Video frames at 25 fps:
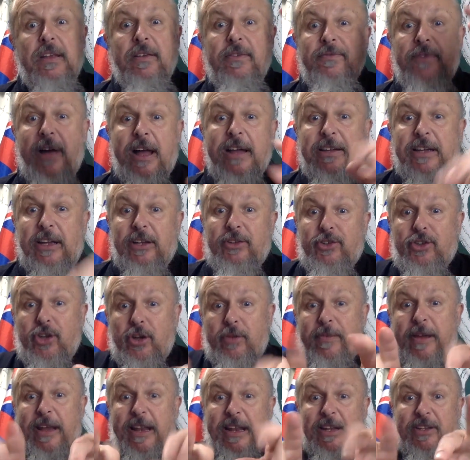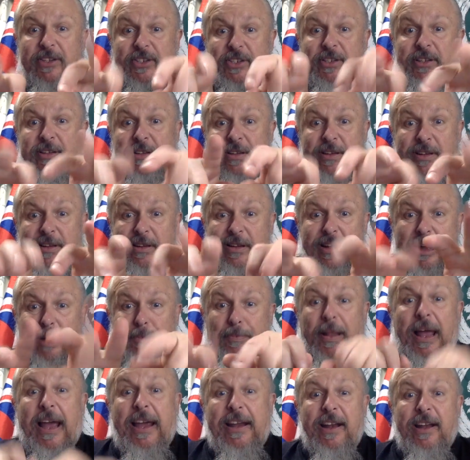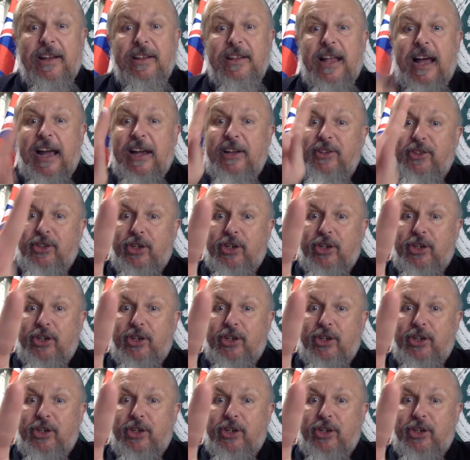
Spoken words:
Fuck it. 2 minutes. Apply it online.